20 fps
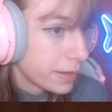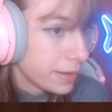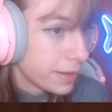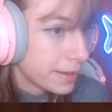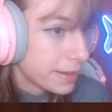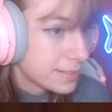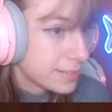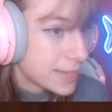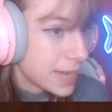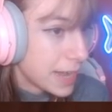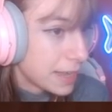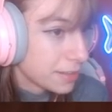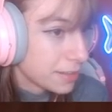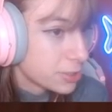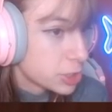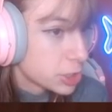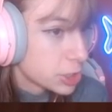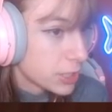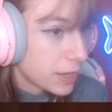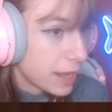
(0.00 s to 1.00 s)

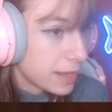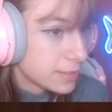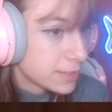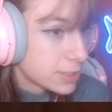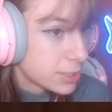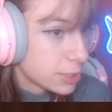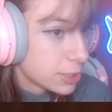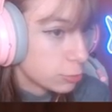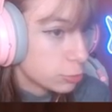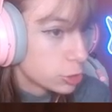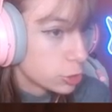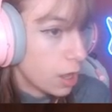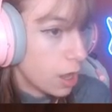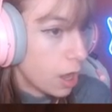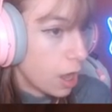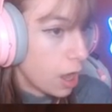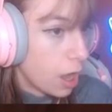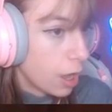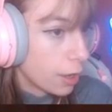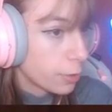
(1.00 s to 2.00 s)
intelligent and
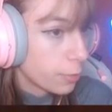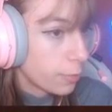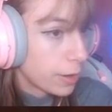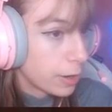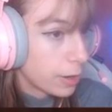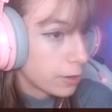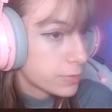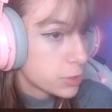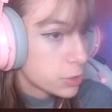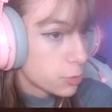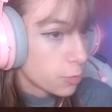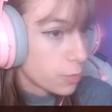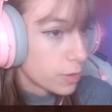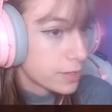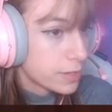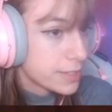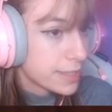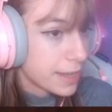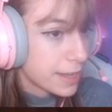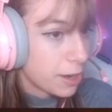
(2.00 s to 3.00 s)
social, unaware of
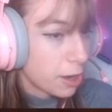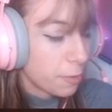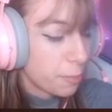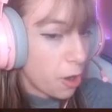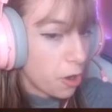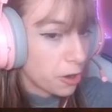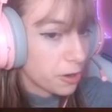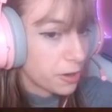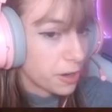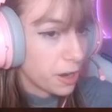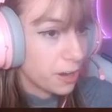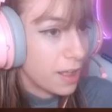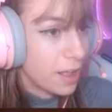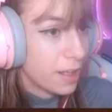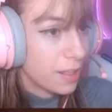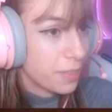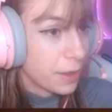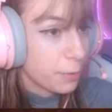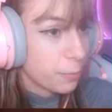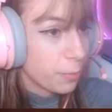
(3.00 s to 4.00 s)
stories they are part of.
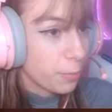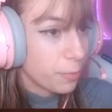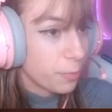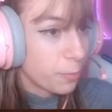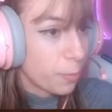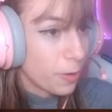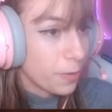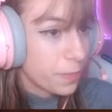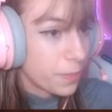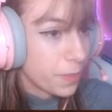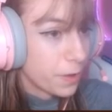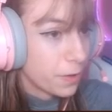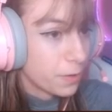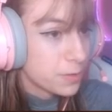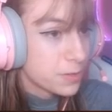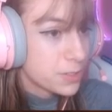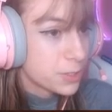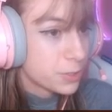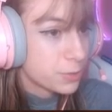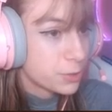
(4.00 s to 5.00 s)
They reward
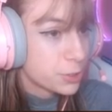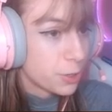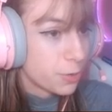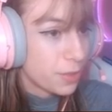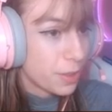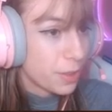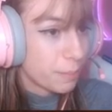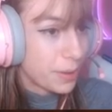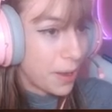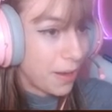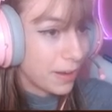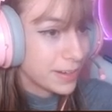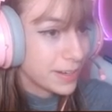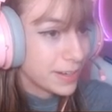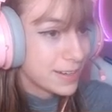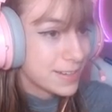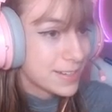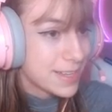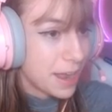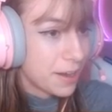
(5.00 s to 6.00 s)
those who show them
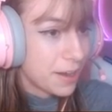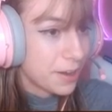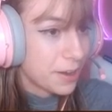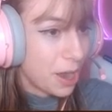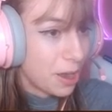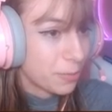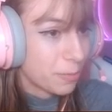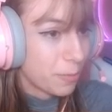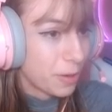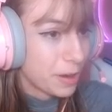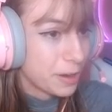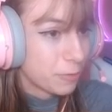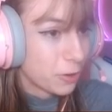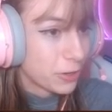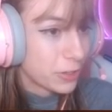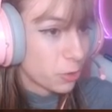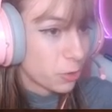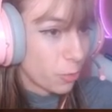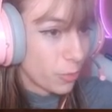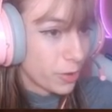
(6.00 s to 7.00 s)
kindness and
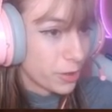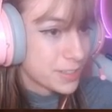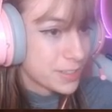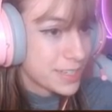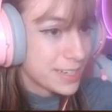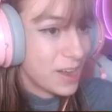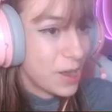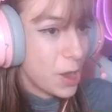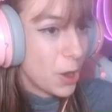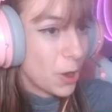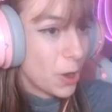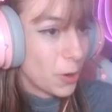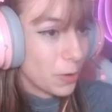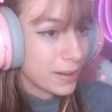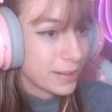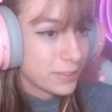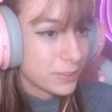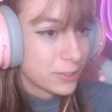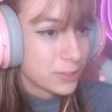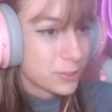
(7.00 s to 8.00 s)
unwavering loyalty,
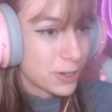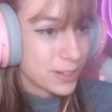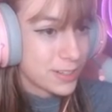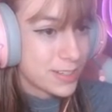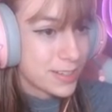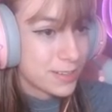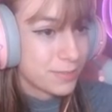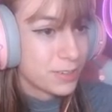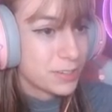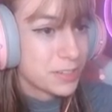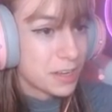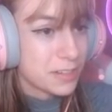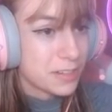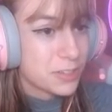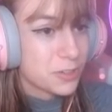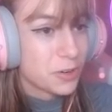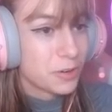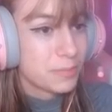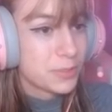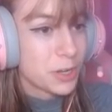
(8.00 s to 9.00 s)
earning the trust of a
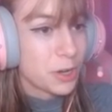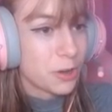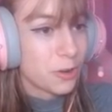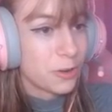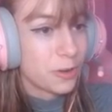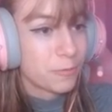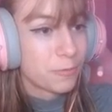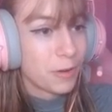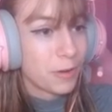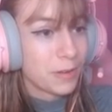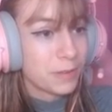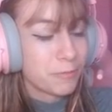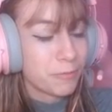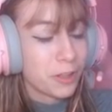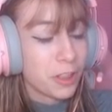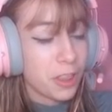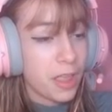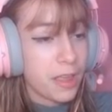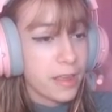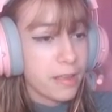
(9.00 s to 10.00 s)
Duskgrim to earn a friend for
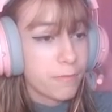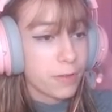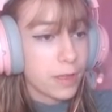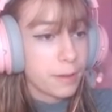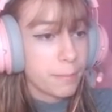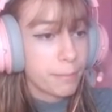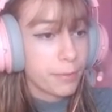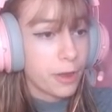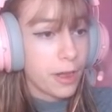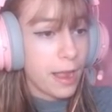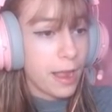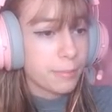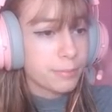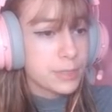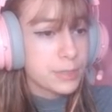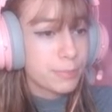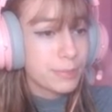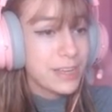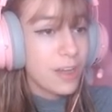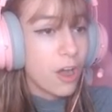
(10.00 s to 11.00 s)
life and perhaps
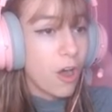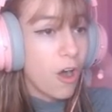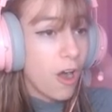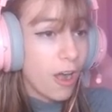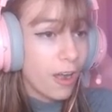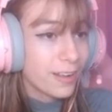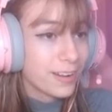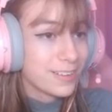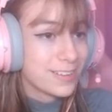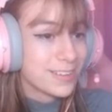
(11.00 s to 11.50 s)
beyond.